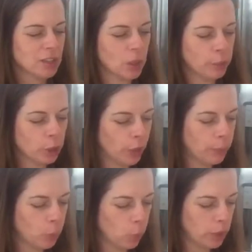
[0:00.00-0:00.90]
I'm gonna grab the
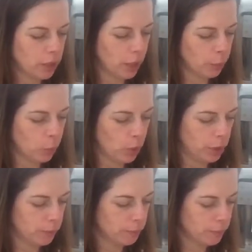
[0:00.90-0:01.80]
1 cup
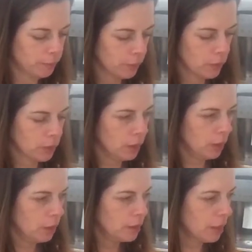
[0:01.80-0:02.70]
one,
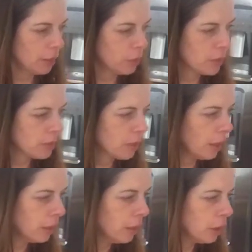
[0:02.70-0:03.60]
set those aside,
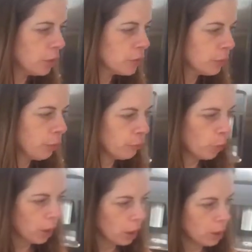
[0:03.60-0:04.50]
and it goes from a 4
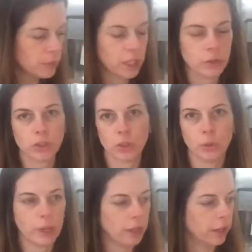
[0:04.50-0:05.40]
cup down to
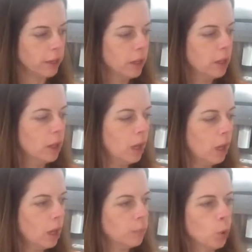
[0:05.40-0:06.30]
a
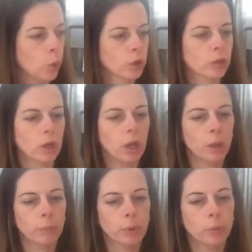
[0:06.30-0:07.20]
1/4
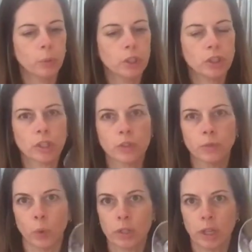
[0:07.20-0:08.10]
cup, which is
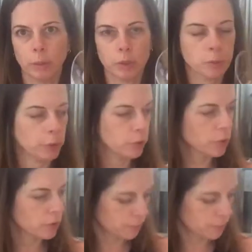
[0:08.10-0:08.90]
4 tablespoons.